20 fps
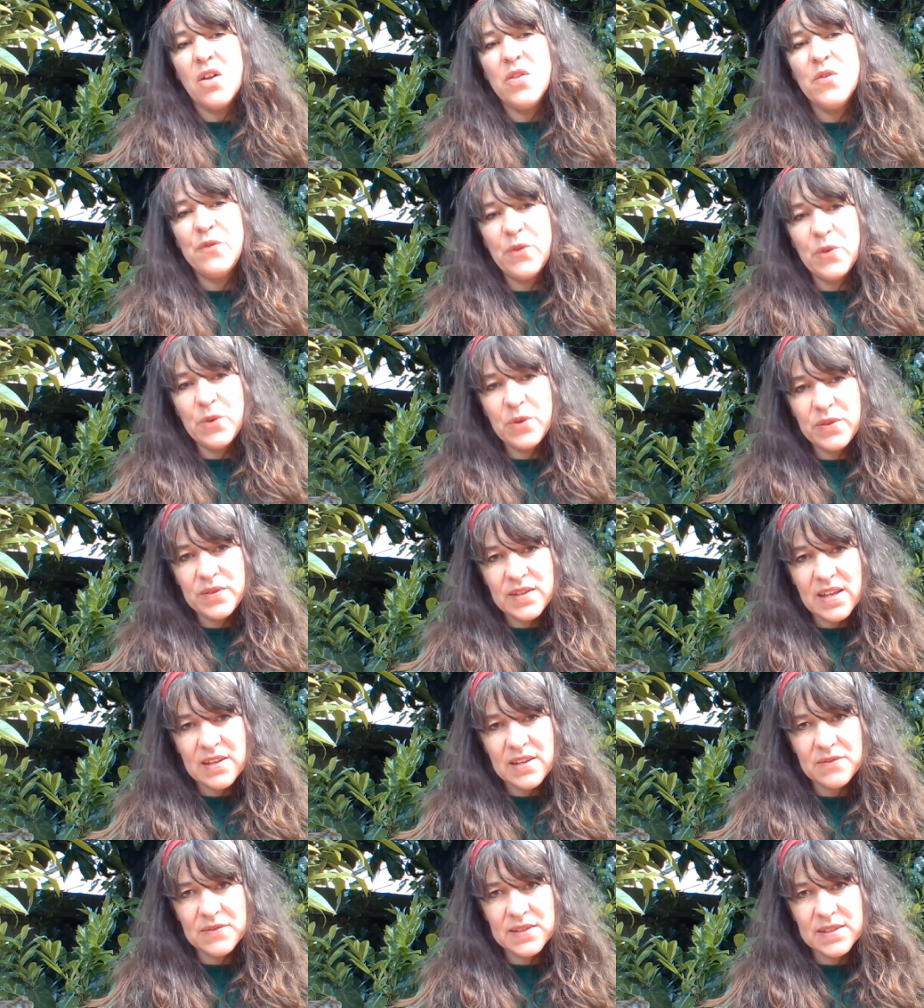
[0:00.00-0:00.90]
On the
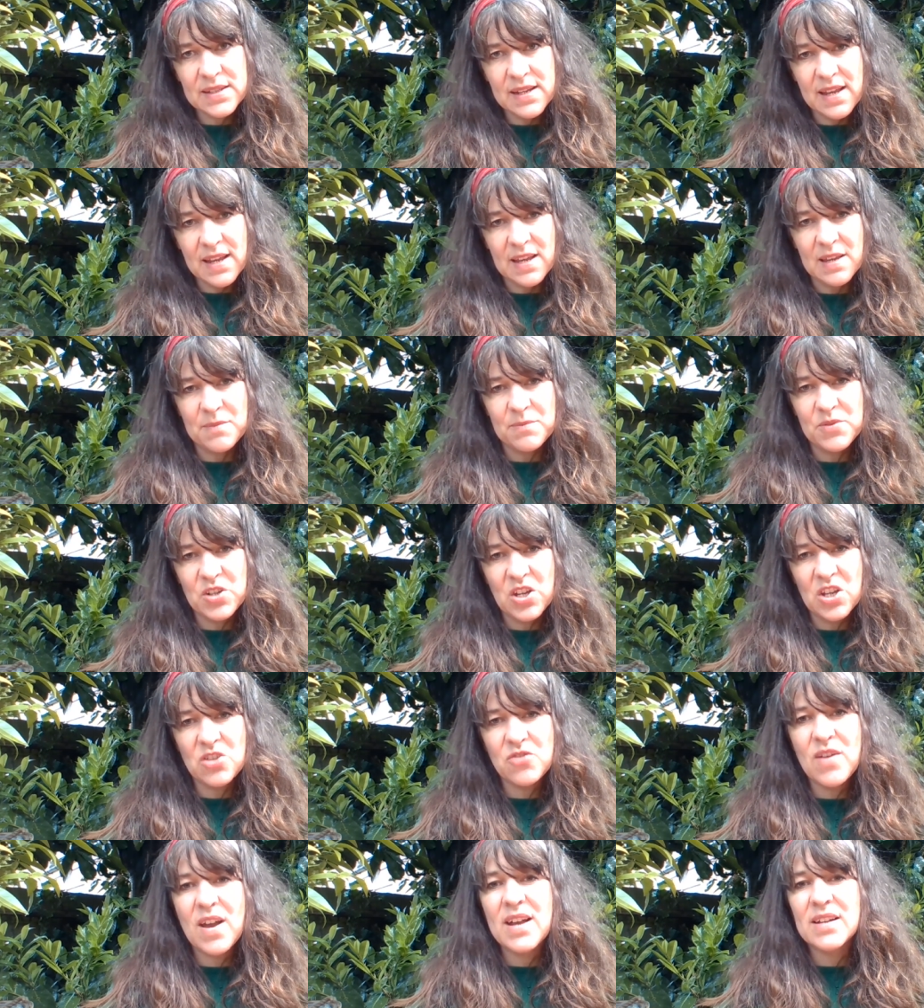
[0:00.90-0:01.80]
fourth day of sleep,
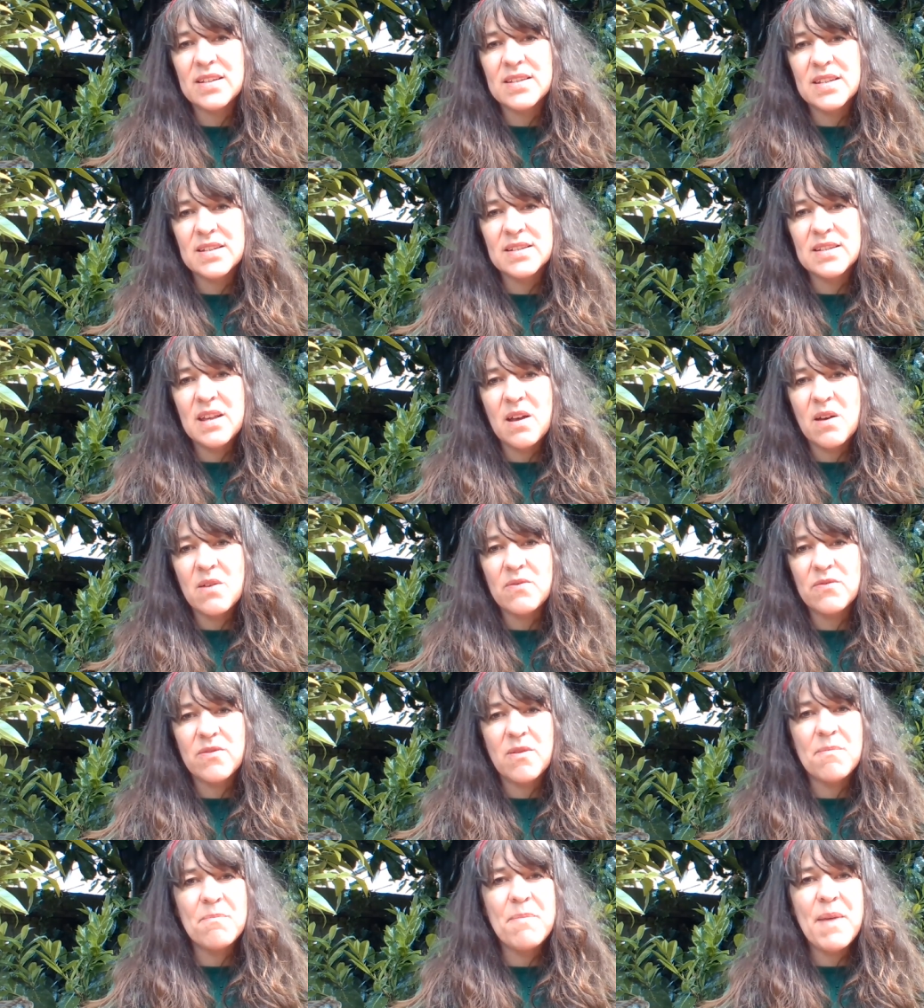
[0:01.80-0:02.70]
she drags
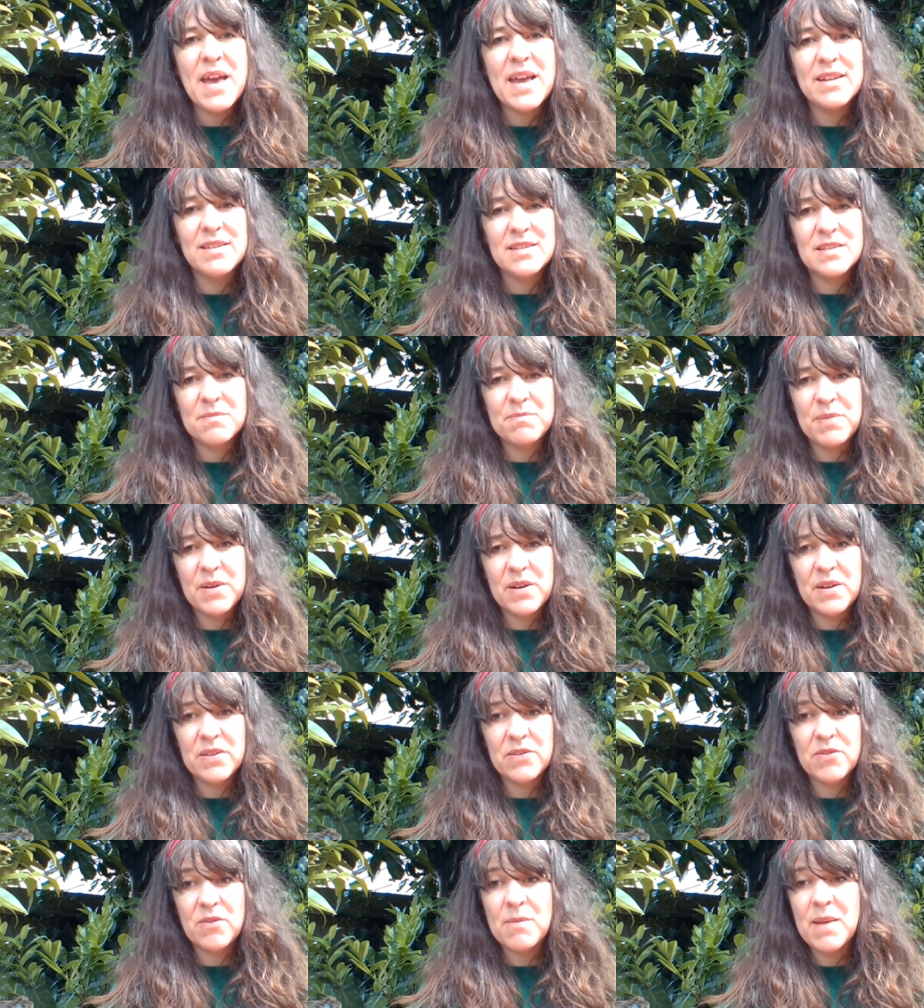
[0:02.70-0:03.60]
herself from bed to
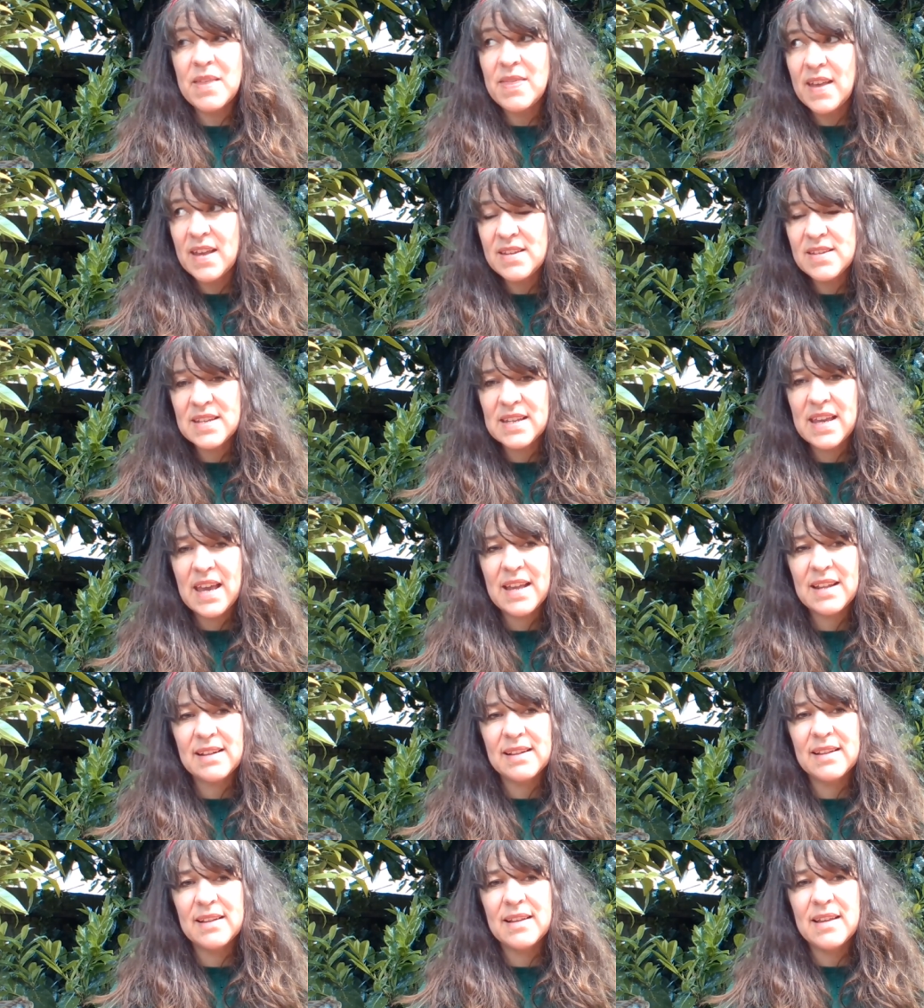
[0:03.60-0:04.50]
bathroom and then to
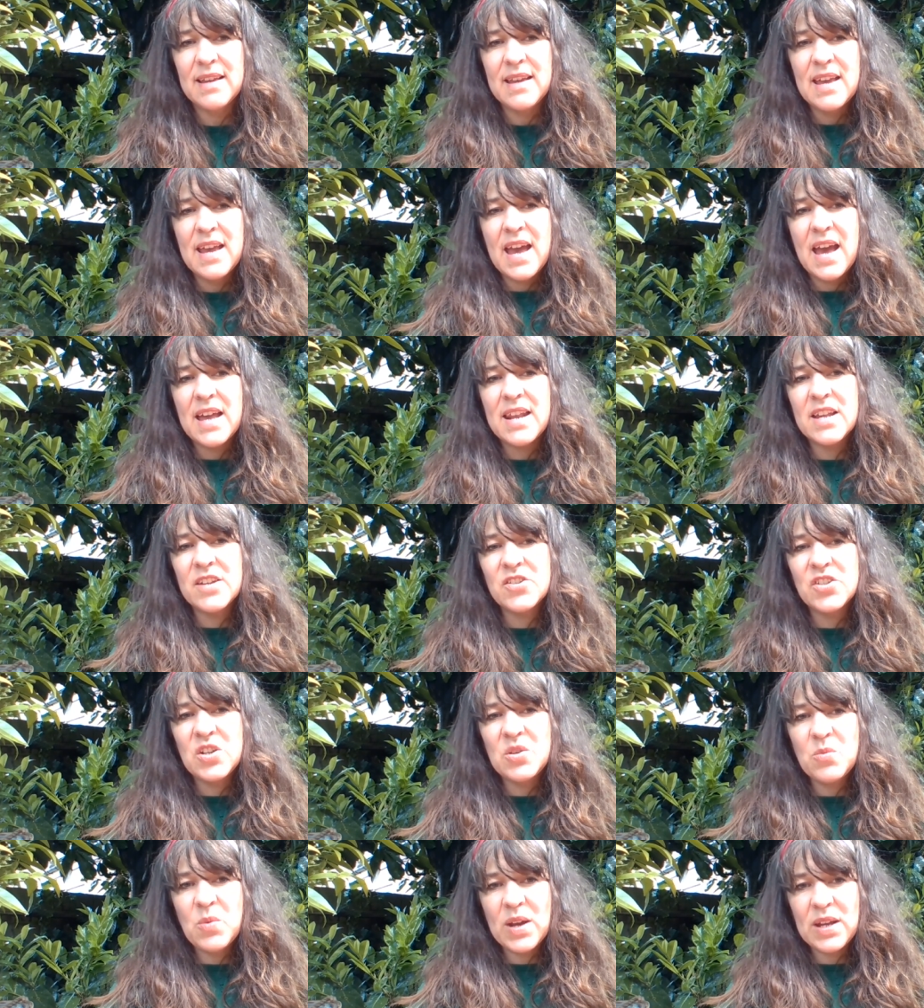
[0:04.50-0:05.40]
kettle, and
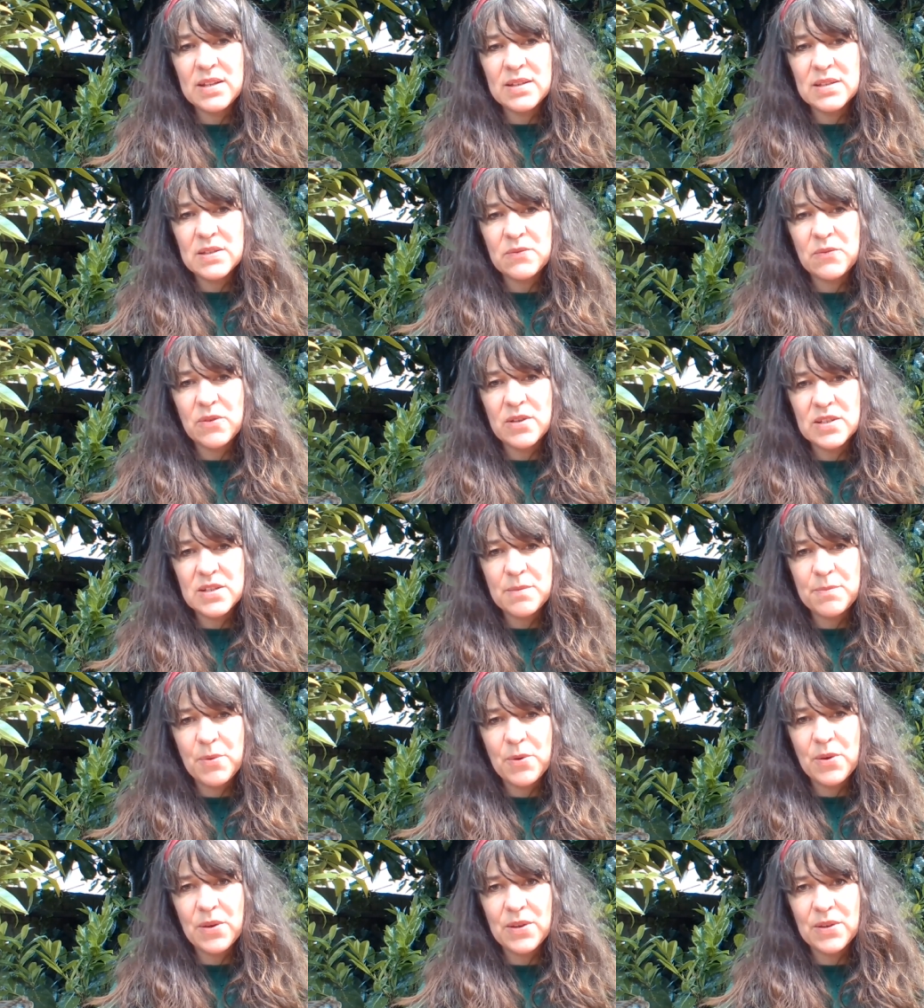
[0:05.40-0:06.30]
as she waits for it
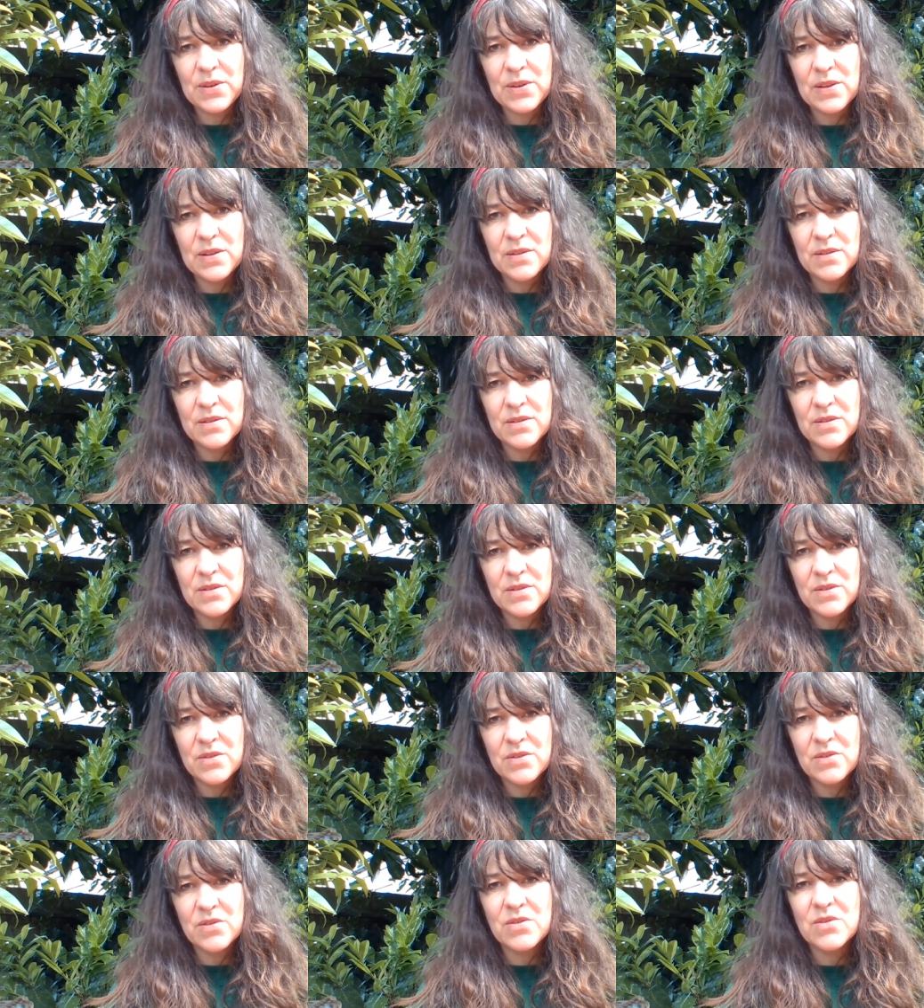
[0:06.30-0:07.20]
to boil,
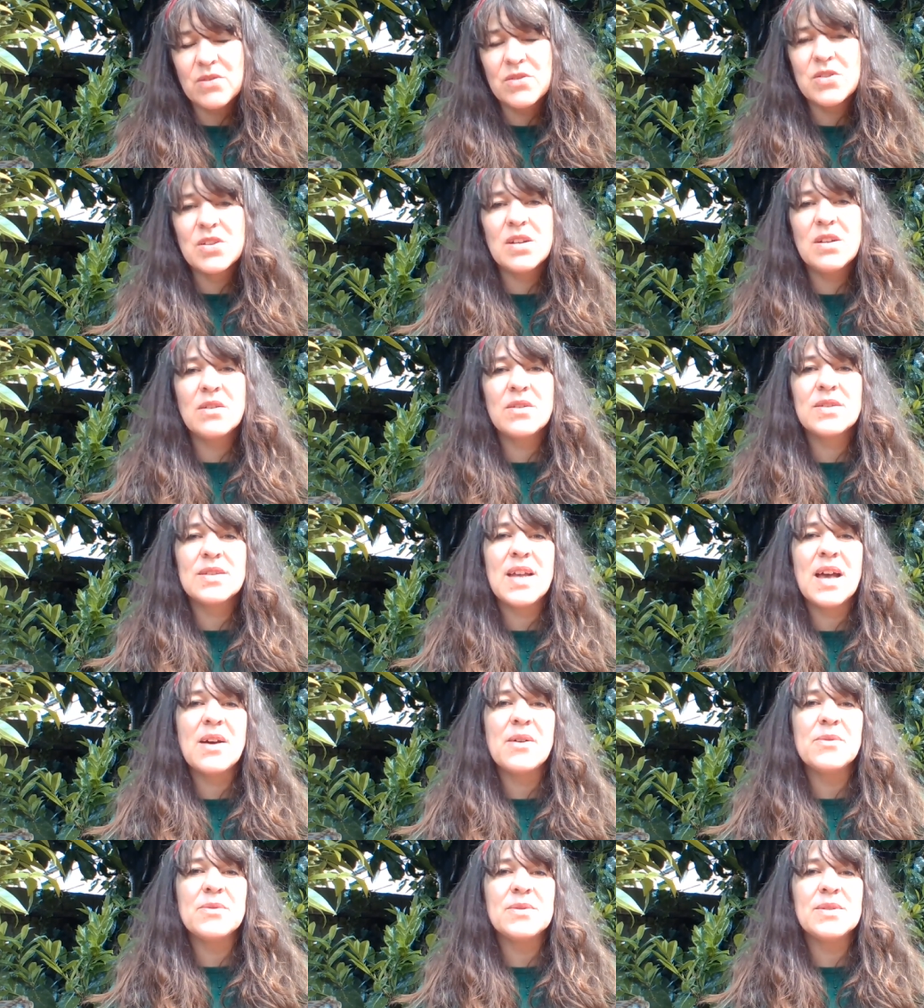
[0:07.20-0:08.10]
she
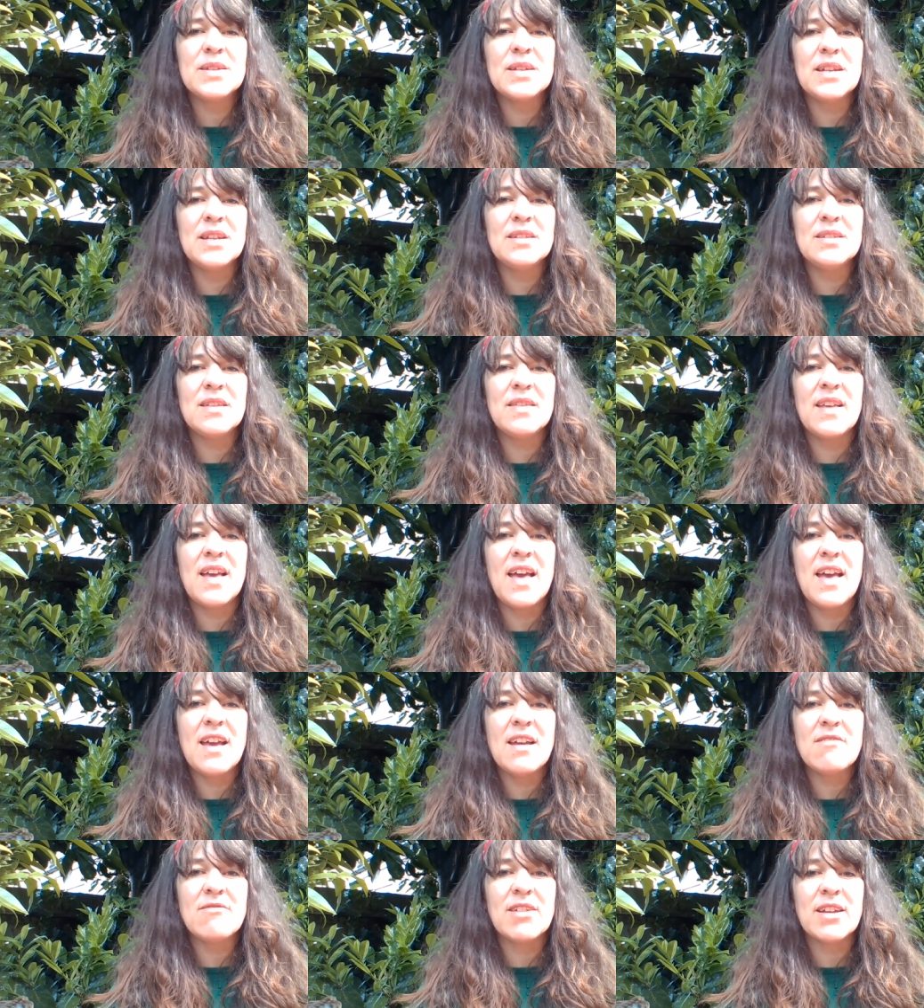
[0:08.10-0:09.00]
looks out into the
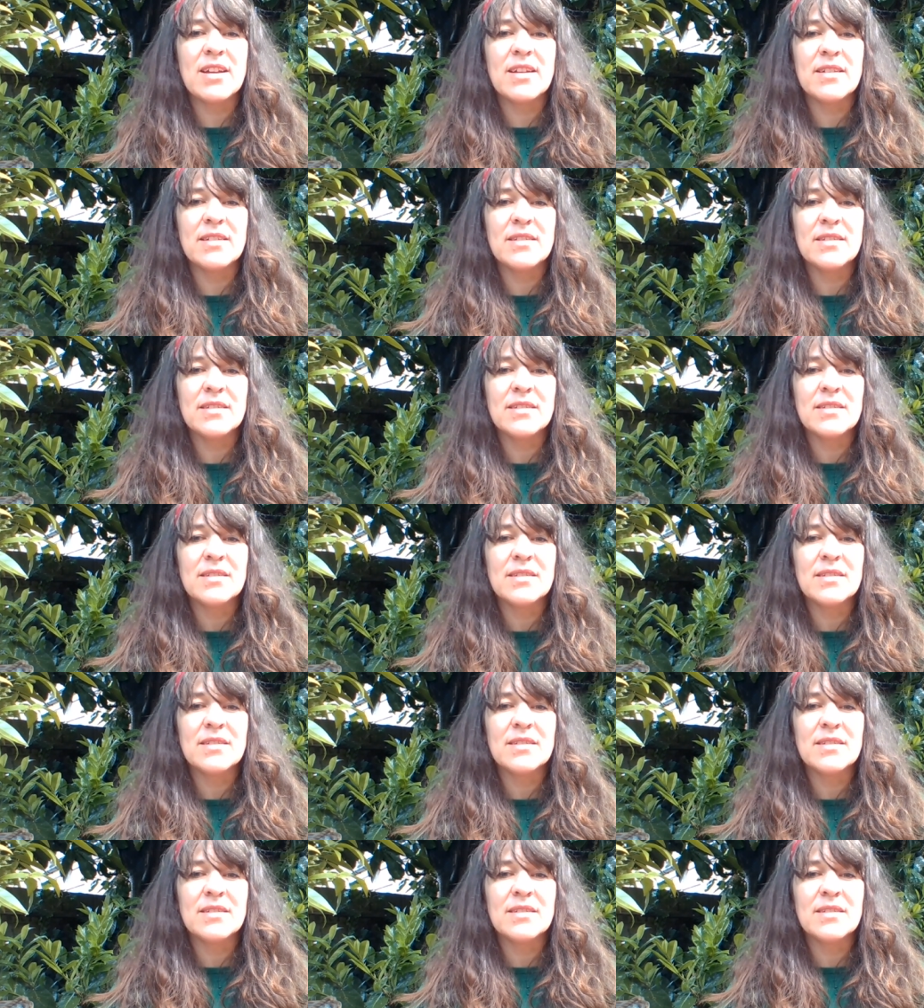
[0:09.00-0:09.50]
area.